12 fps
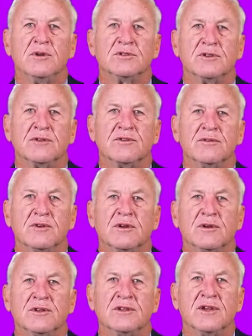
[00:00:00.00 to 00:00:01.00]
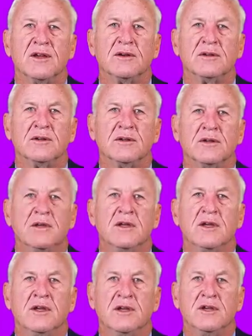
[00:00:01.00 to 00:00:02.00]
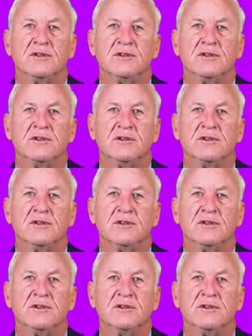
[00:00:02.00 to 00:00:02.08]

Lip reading: softer visual detail. Use